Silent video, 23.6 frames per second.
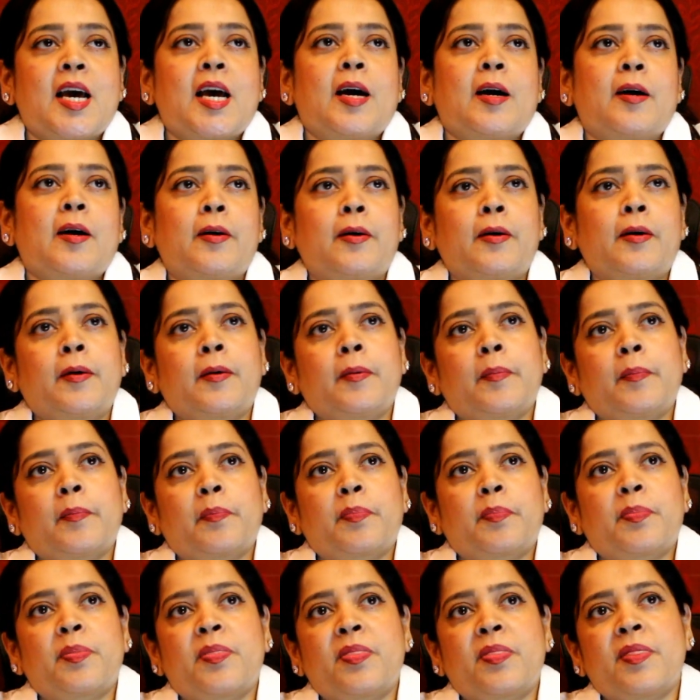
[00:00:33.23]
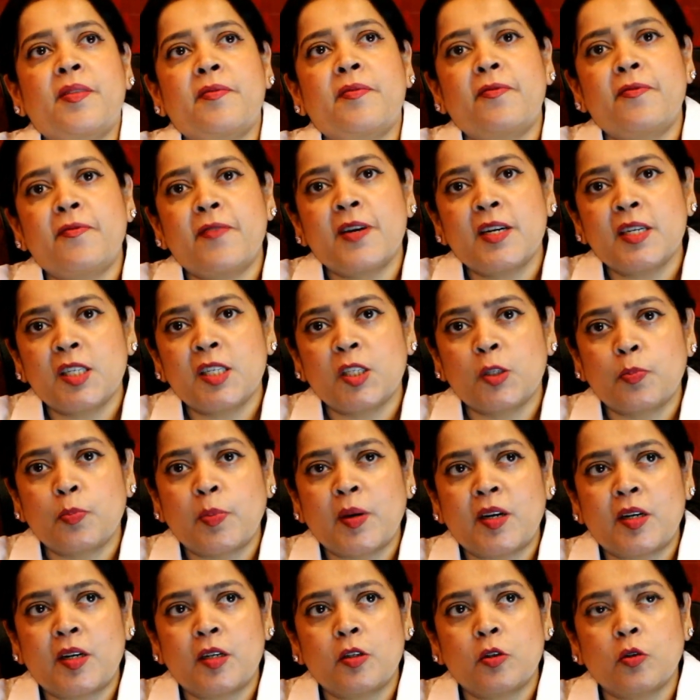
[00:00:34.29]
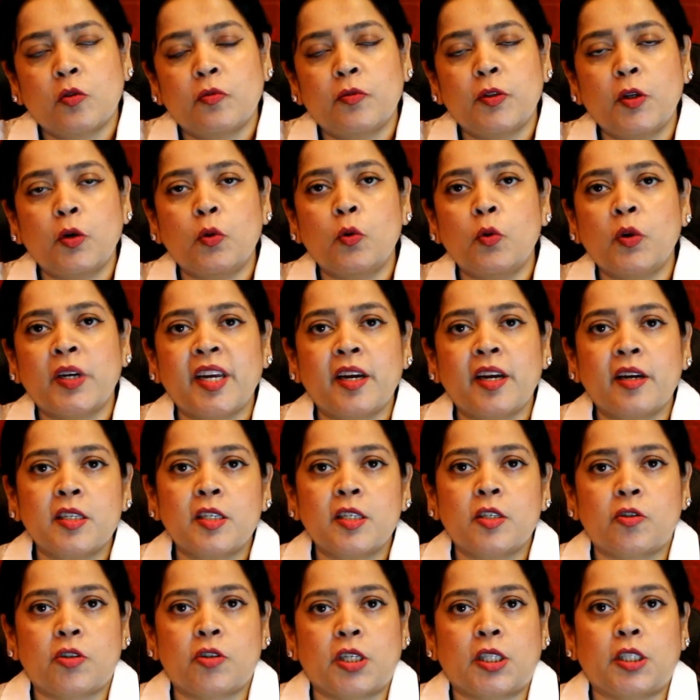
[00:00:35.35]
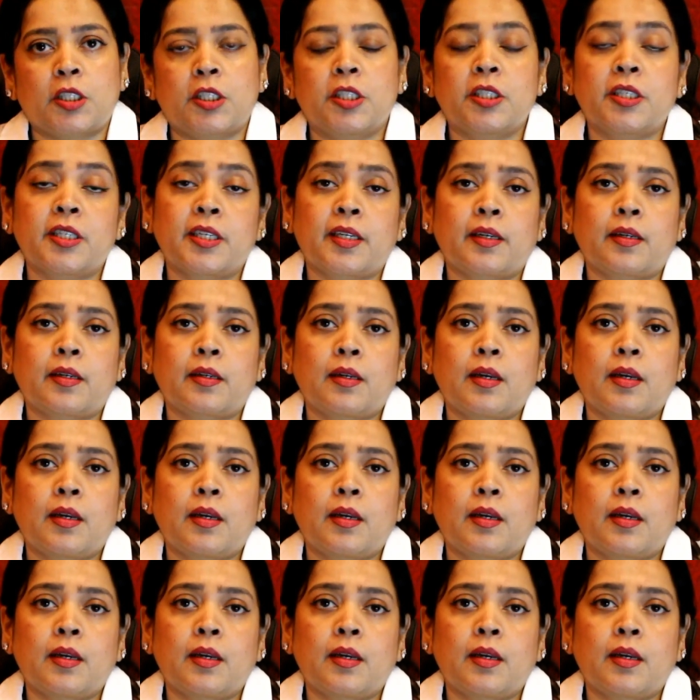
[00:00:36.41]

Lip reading: The first part of the OKR structuring